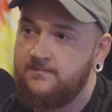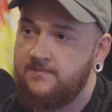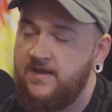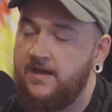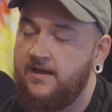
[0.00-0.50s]

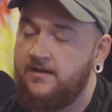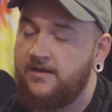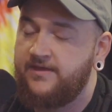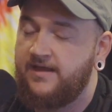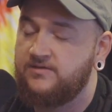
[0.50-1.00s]
Yeah,
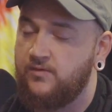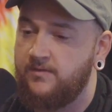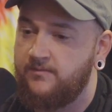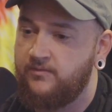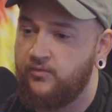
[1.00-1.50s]
I think that's
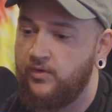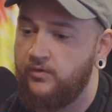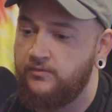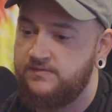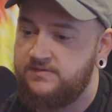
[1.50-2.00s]
what
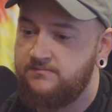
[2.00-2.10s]
grows